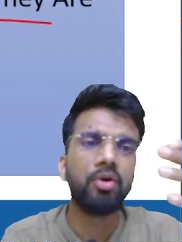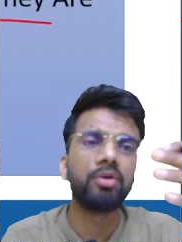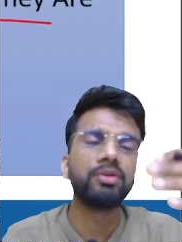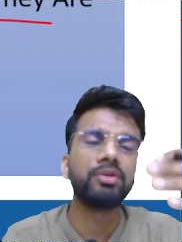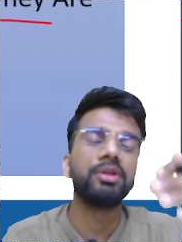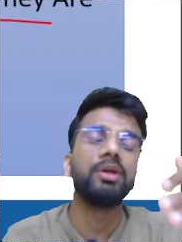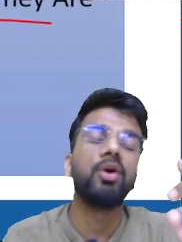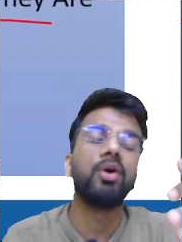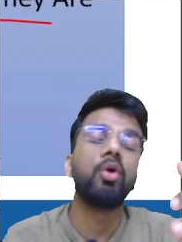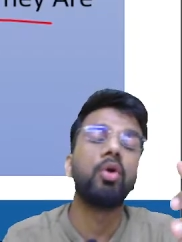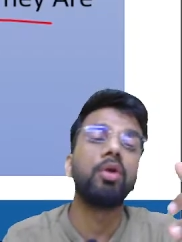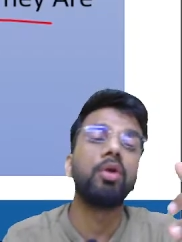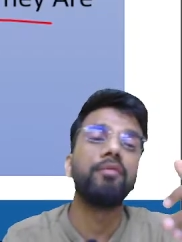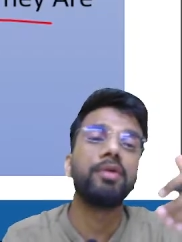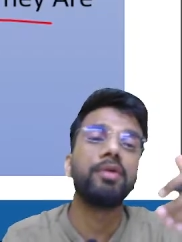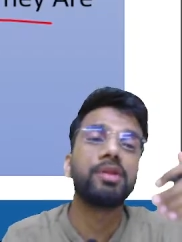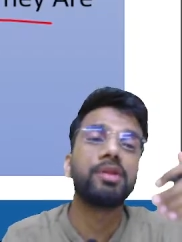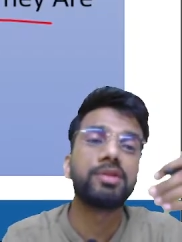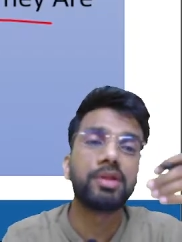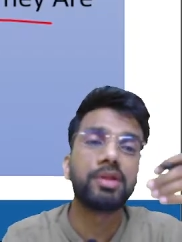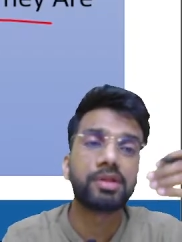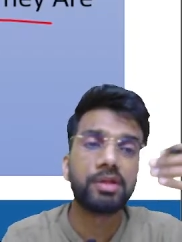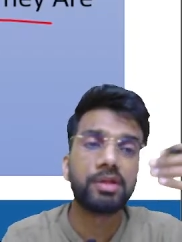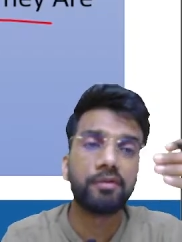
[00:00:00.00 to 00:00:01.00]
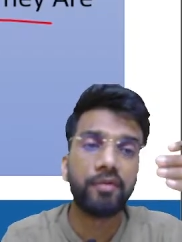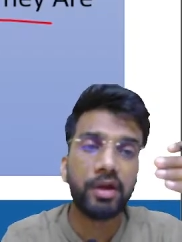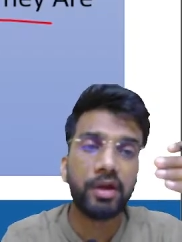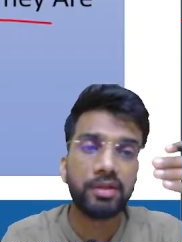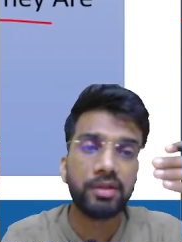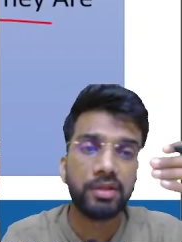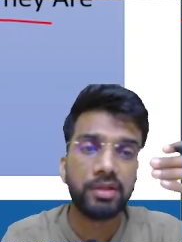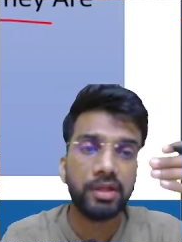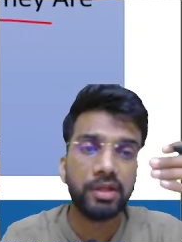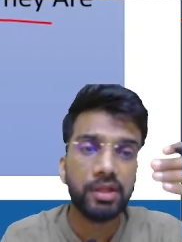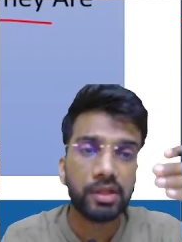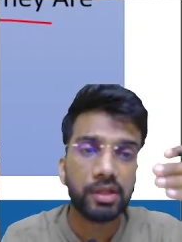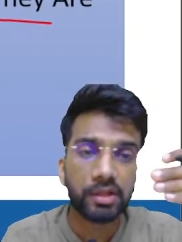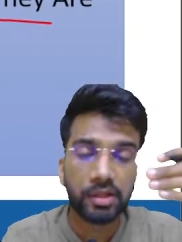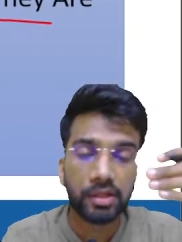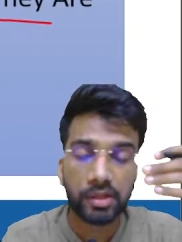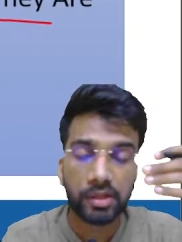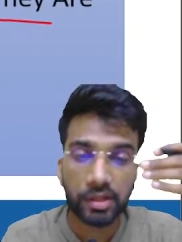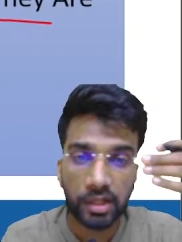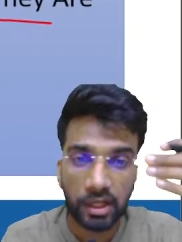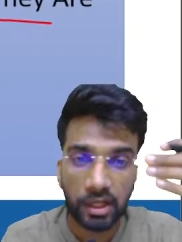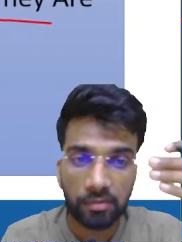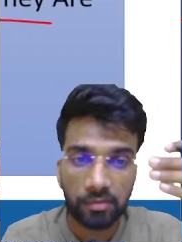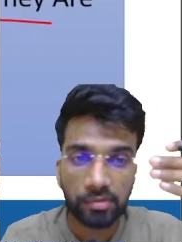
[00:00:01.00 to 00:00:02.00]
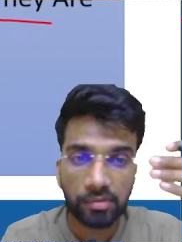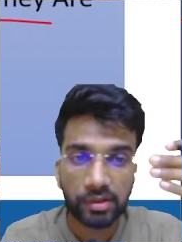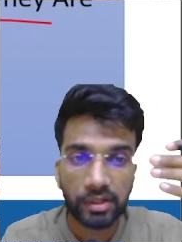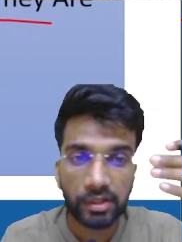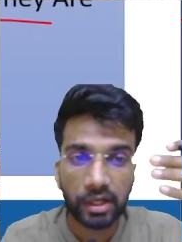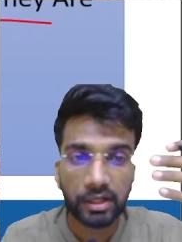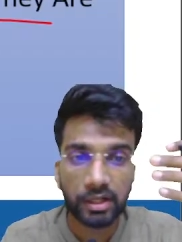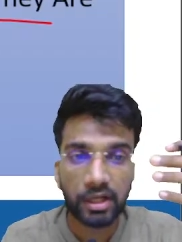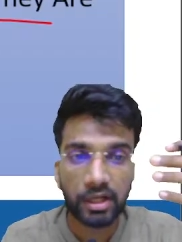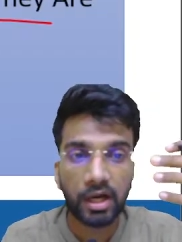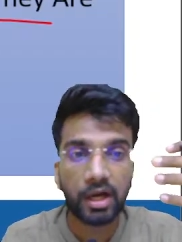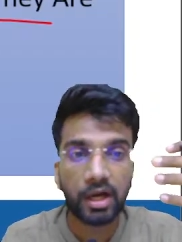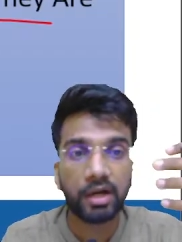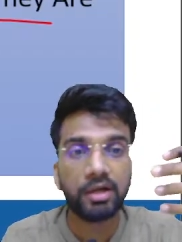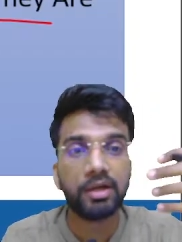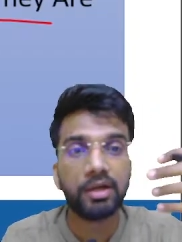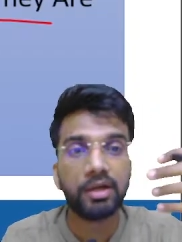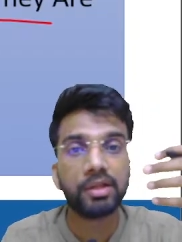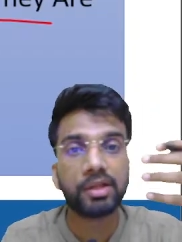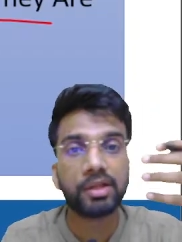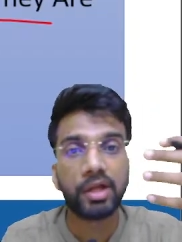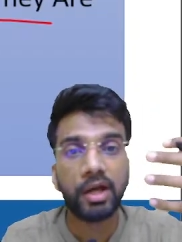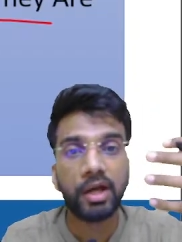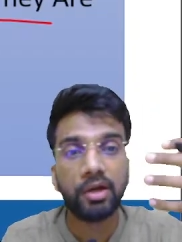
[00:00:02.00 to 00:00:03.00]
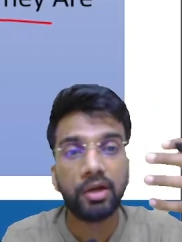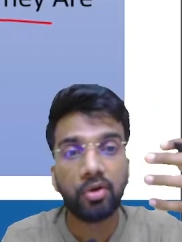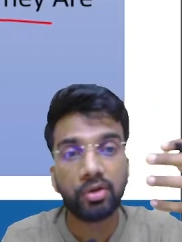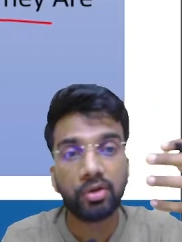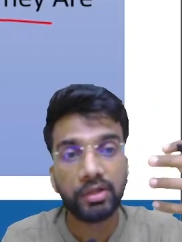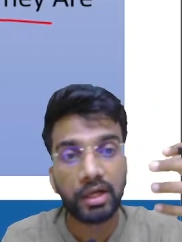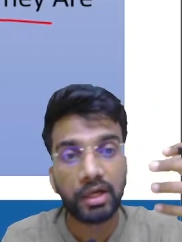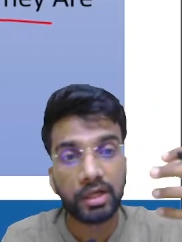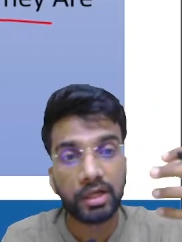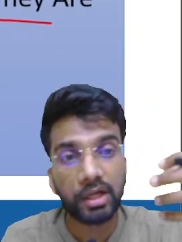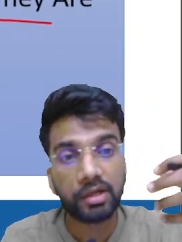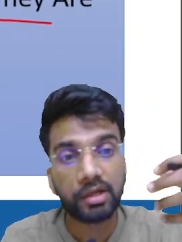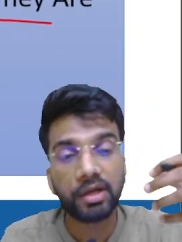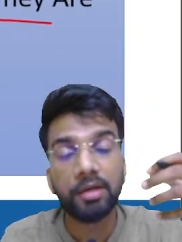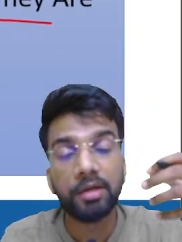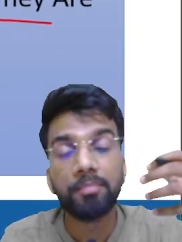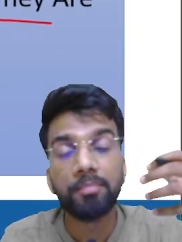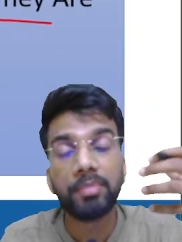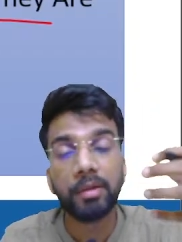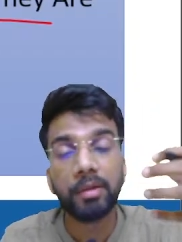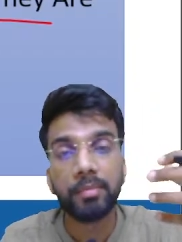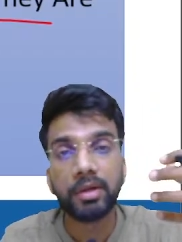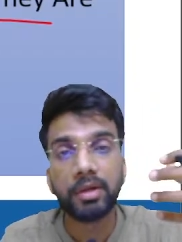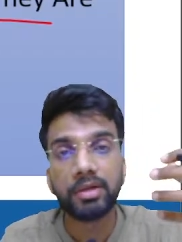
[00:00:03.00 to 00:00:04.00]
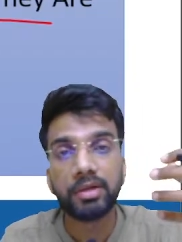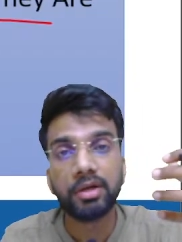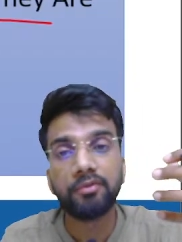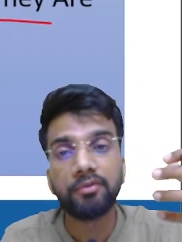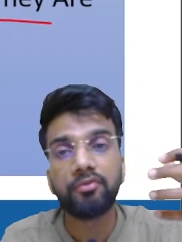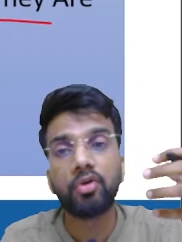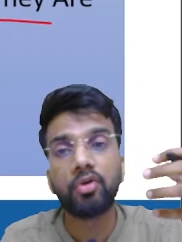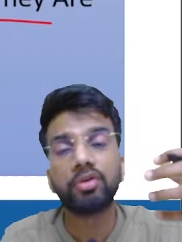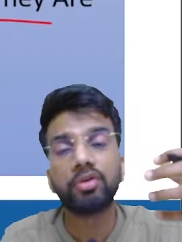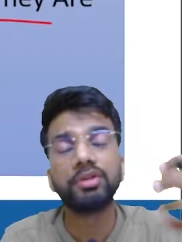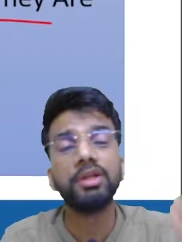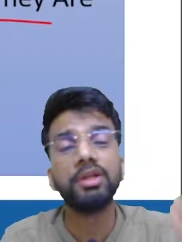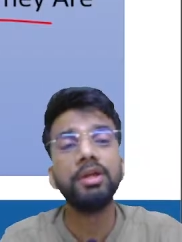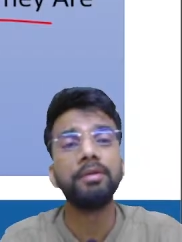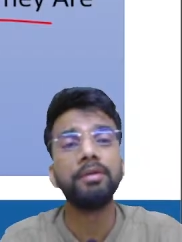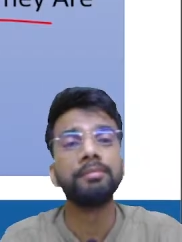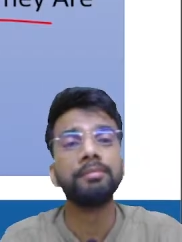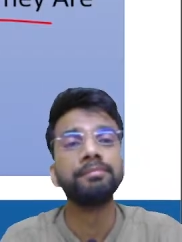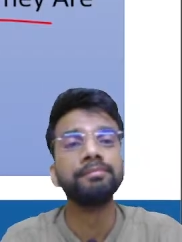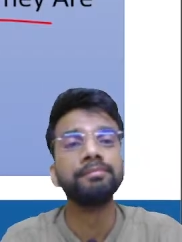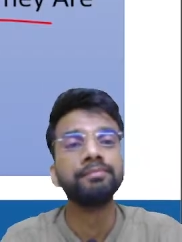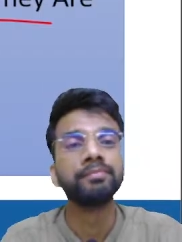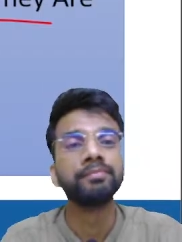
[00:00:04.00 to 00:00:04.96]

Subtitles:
or the always justify these schemes that are designed or that are implemented for the